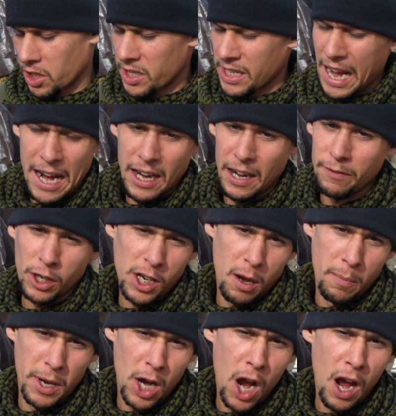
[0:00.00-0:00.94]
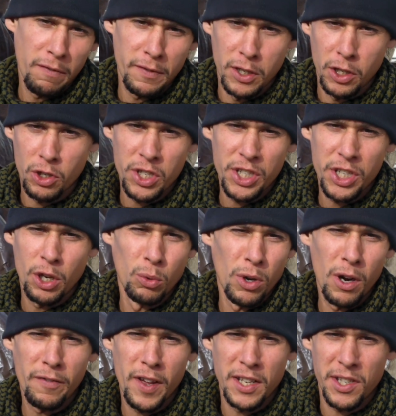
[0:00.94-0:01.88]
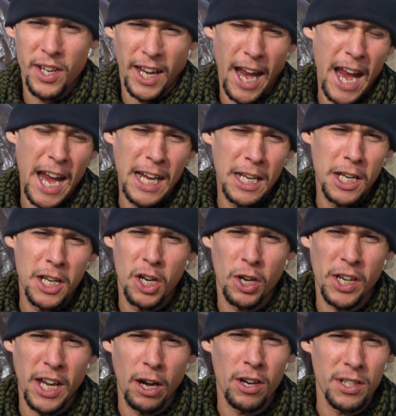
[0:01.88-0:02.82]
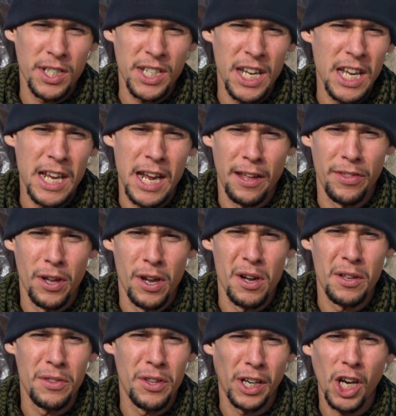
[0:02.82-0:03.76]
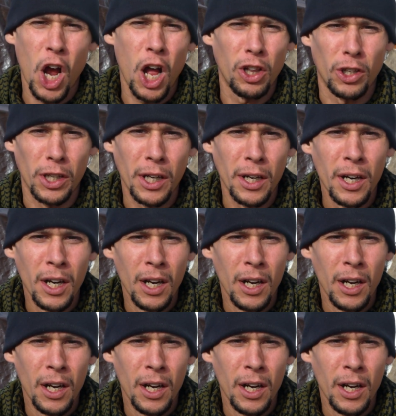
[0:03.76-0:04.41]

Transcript: It's not ever coming off, and your steel roof has like an 80-year guarantee on the color.